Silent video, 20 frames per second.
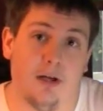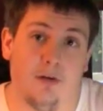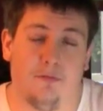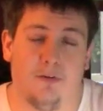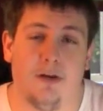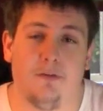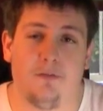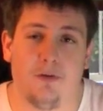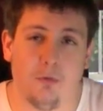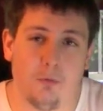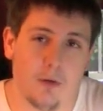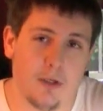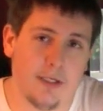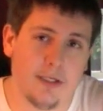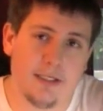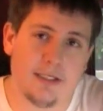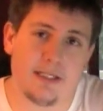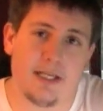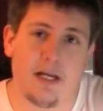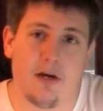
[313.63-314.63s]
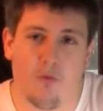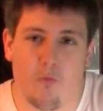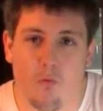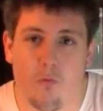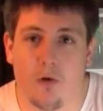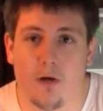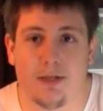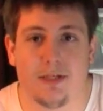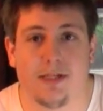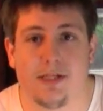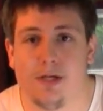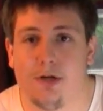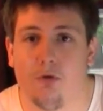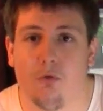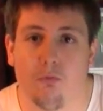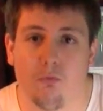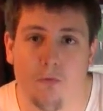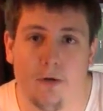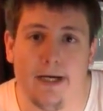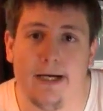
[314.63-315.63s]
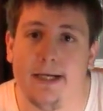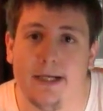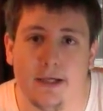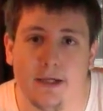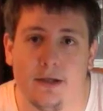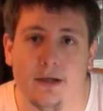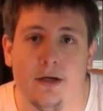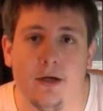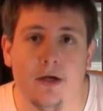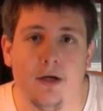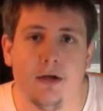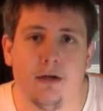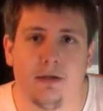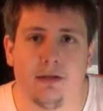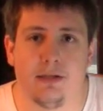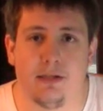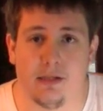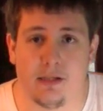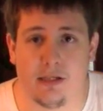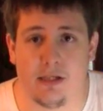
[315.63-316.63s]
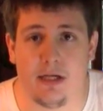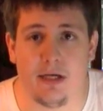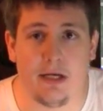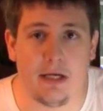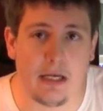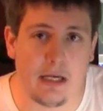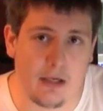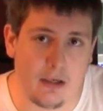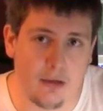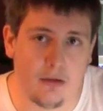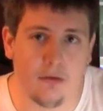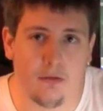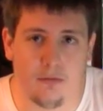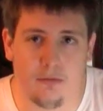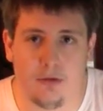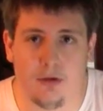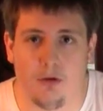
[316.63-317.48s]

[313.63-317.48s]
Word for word: if you wanted to take one single rating to see,